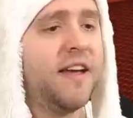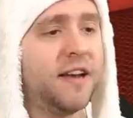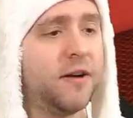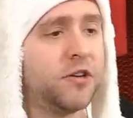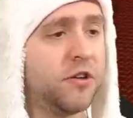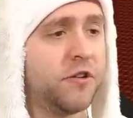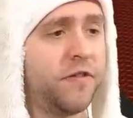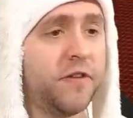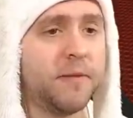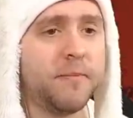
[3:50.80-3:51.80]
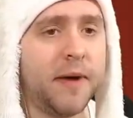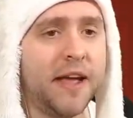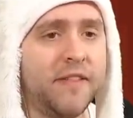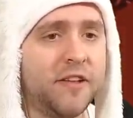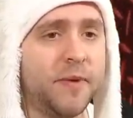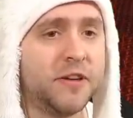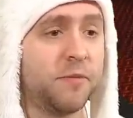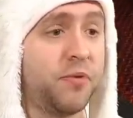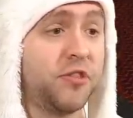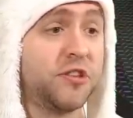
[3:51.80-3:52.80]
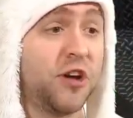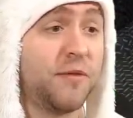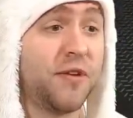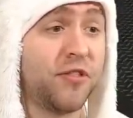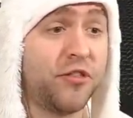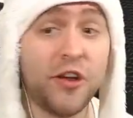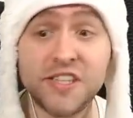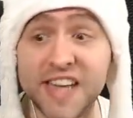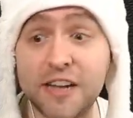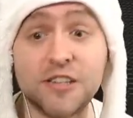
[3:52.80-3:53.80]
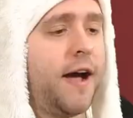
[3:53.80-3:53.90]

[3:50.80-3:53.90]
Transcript: Now, I don't know if I'm going to make this because I put the timer on 30 seconds.